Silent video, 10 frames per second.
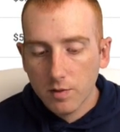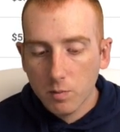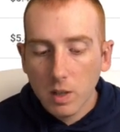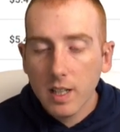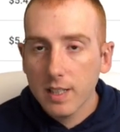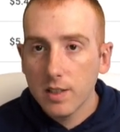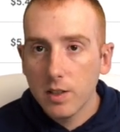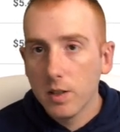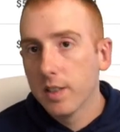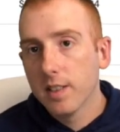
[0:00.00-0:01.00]
What I like to
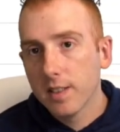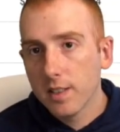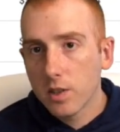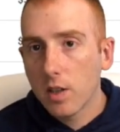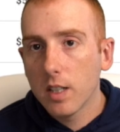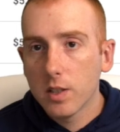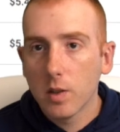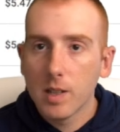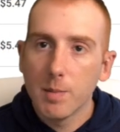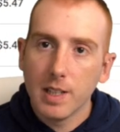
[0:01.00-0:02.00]
do is, since it's already
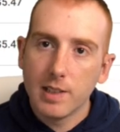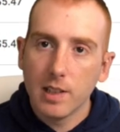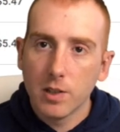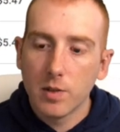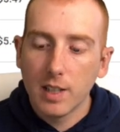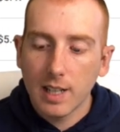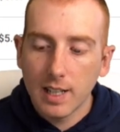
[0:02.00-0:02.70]
sorted by sales rank,